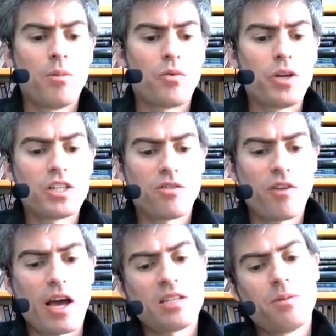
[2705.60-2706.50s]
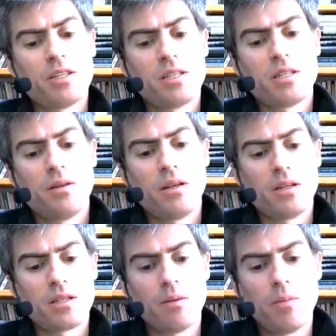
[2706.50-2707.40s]
but reads are fast because
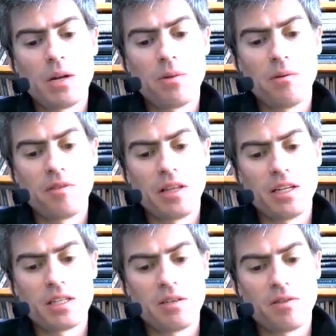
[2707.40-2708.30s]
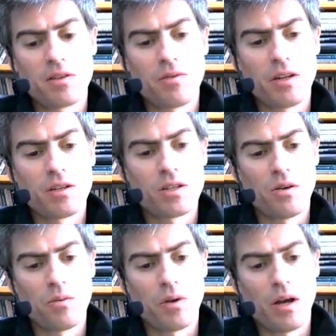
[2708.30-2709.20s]
it's the minimum of the latency of the 3.
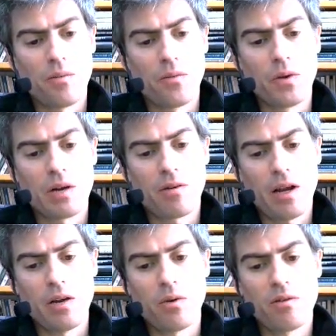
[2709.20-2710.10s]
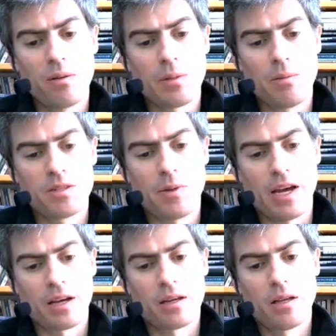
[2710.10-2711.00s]
So whenever any one of them comes
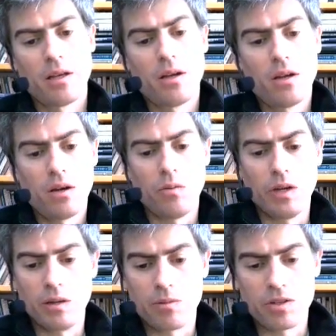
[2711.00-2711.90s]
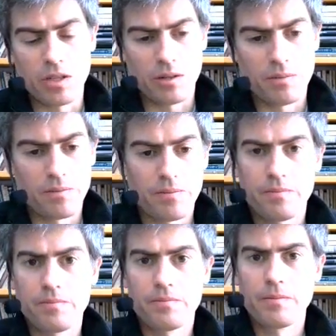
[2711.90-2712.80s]
back, we proceed.
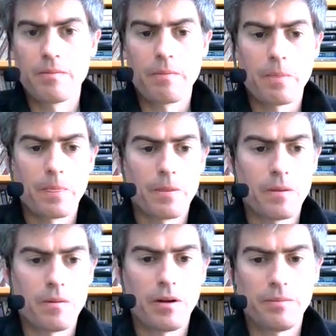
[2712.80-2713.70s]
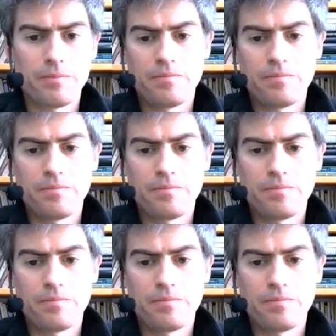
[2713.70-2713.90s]
Right?